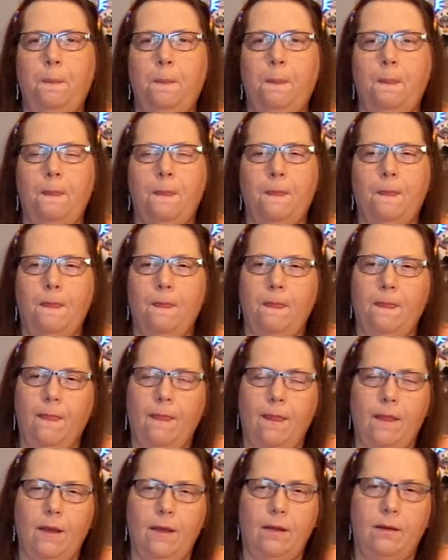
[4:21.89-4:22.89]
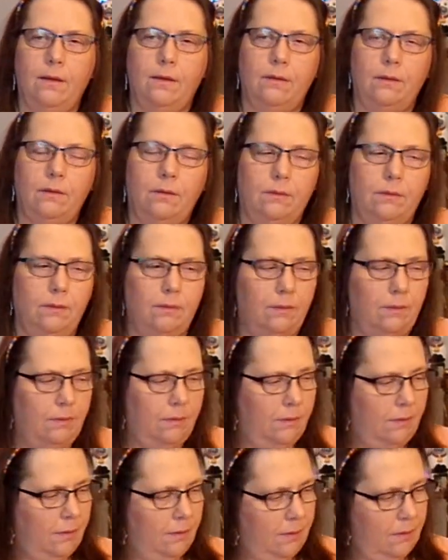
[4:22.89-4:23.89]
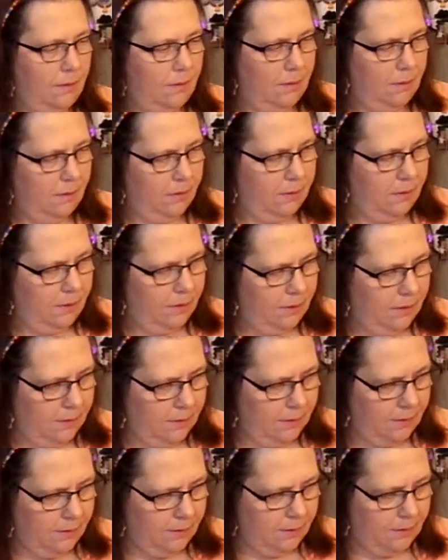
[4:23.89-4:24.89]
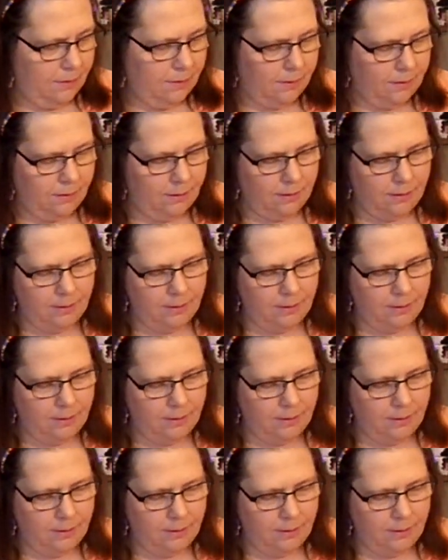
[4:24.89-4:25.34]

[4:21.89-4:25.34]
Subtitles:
[no speech]